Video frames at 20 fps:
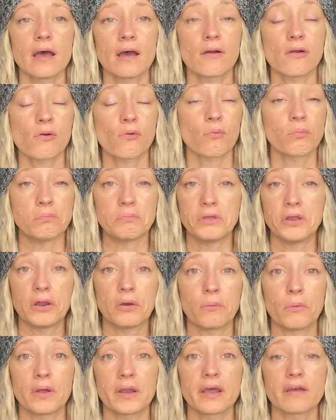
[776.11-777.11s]
or
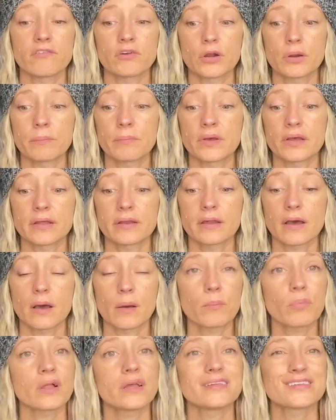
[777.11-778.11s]
whatever. But
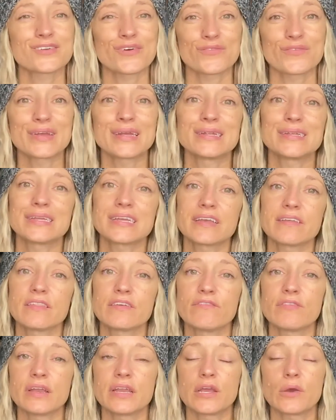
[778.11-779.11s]
please don't forget to give the
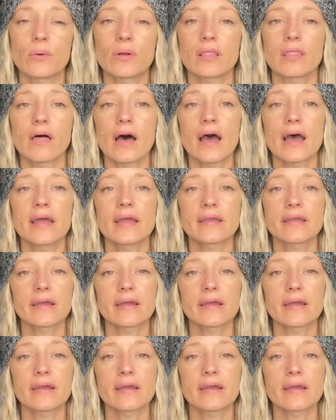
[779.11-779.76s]
video a like.